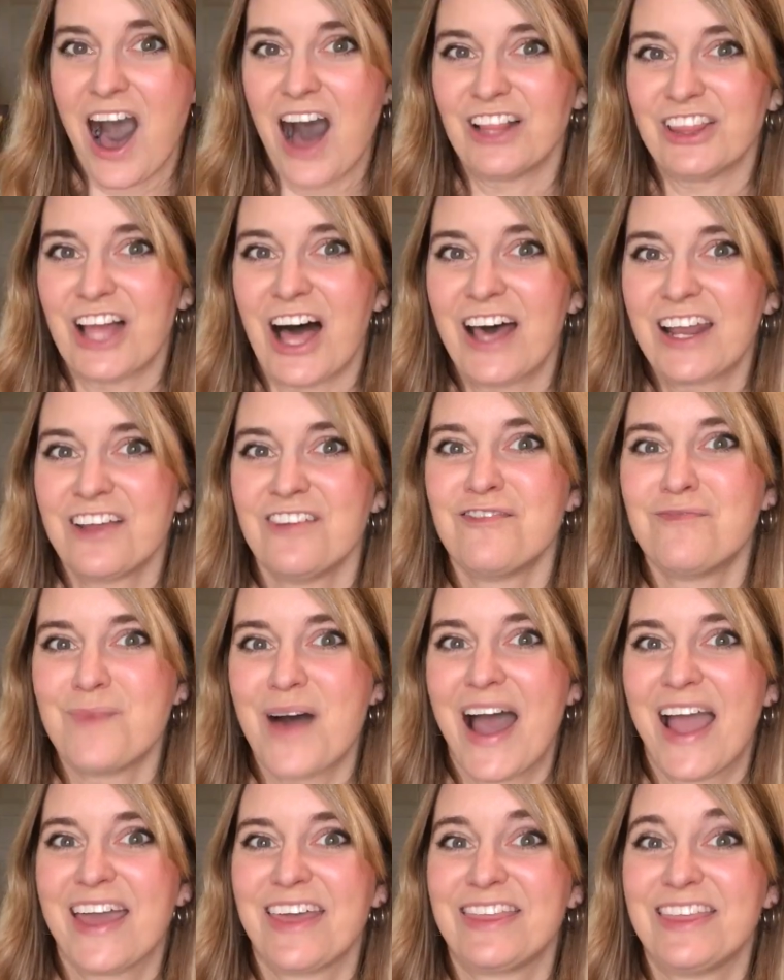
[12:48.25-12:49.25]
A lot of
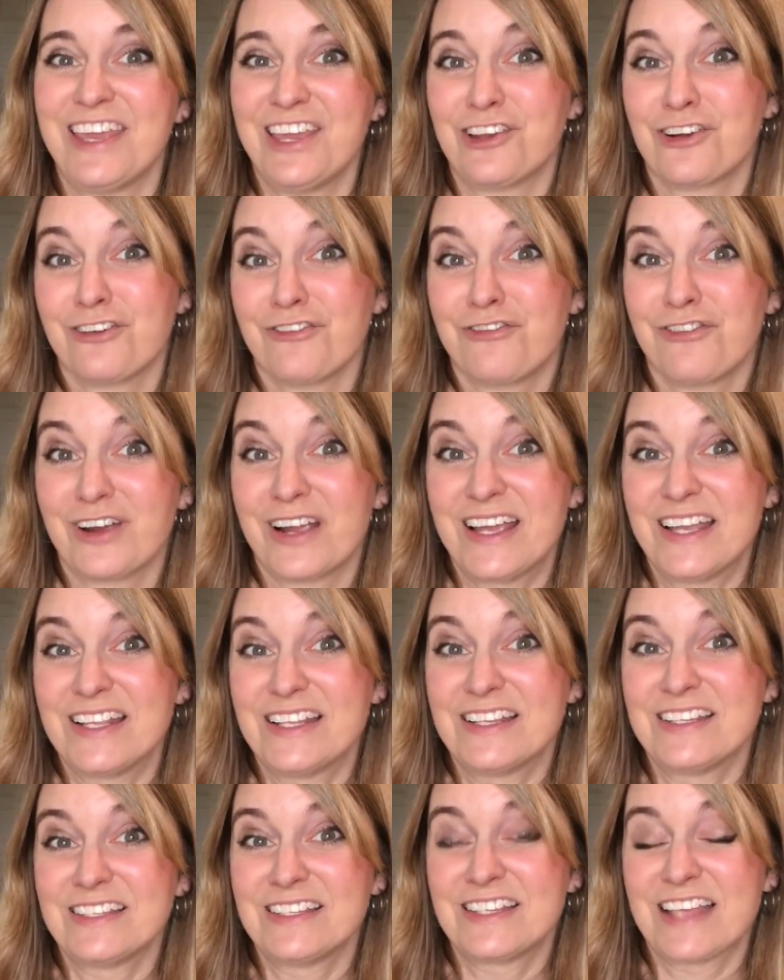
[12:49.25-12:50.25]
my theater
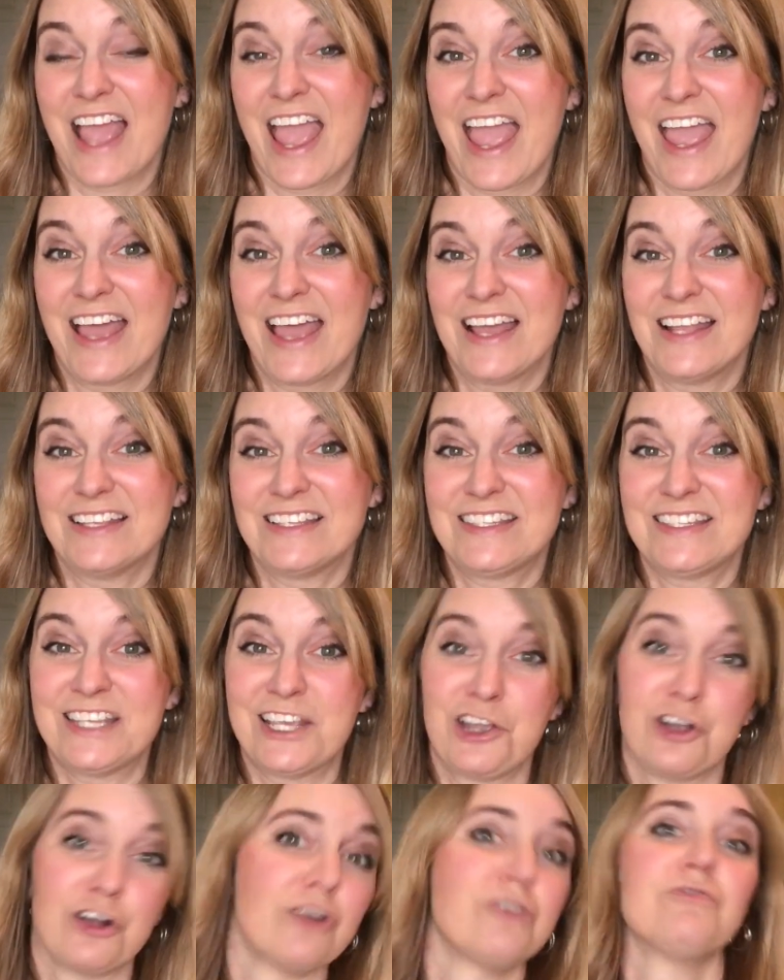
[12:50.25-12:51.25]
friends and
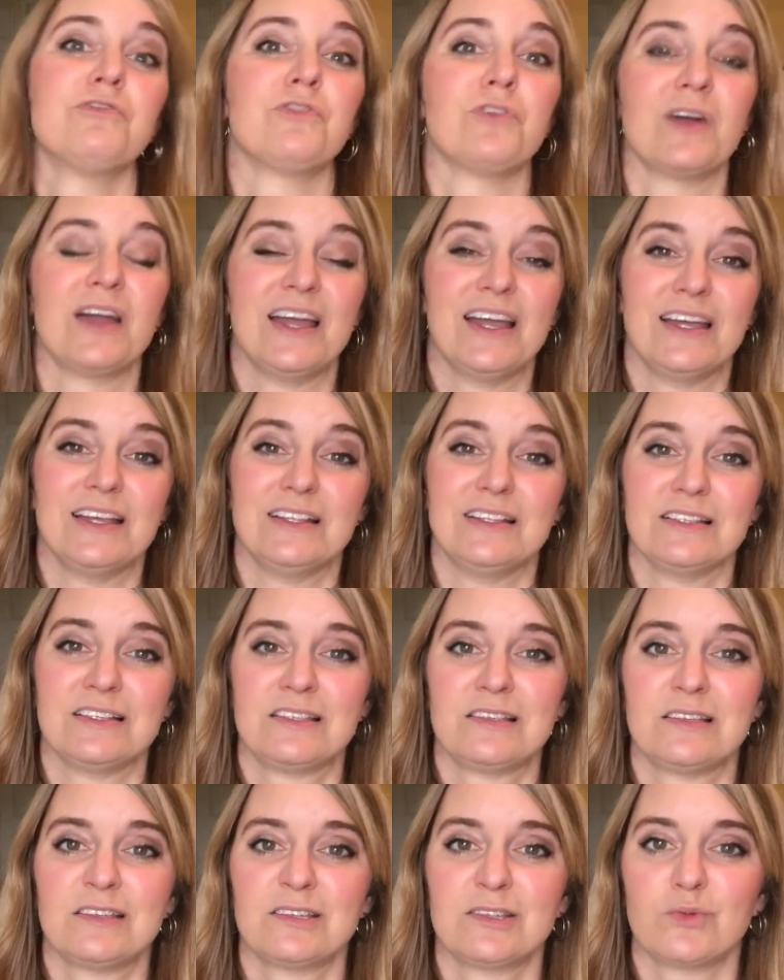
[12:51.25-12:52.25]
singer
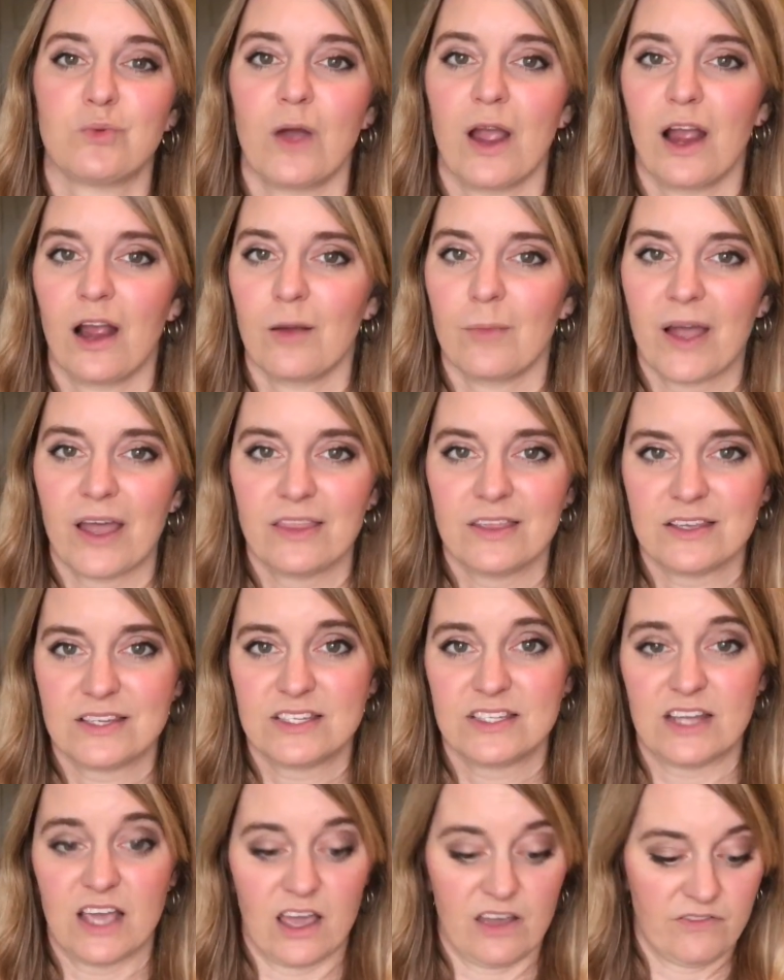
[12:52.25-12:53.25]
friends swear by this
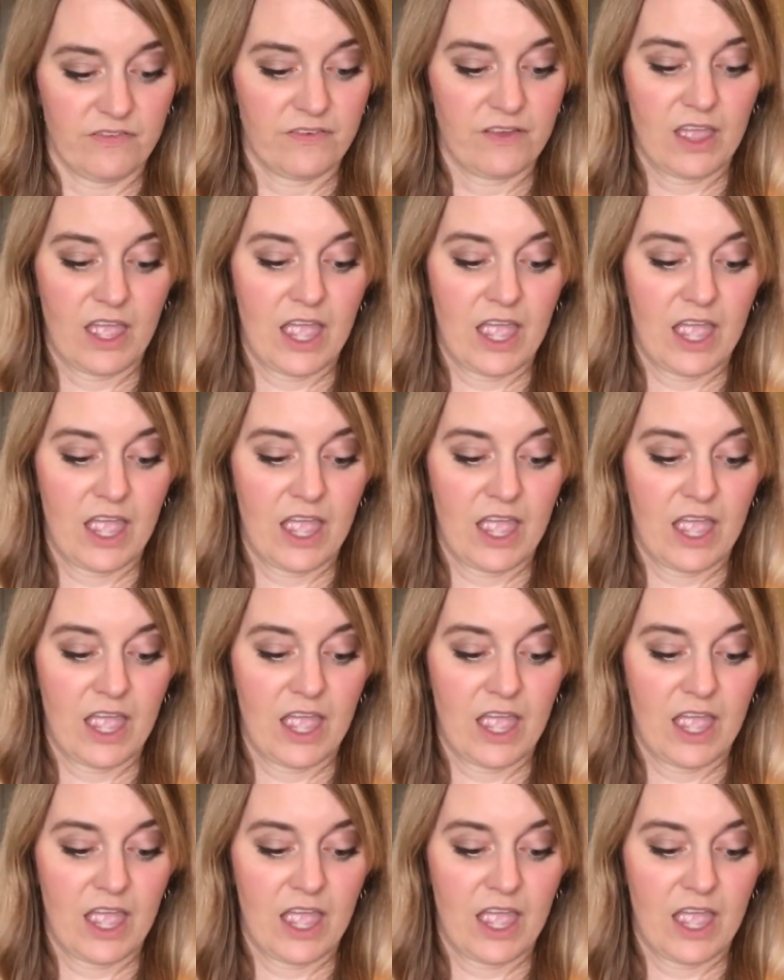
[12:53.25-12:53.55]
stuff.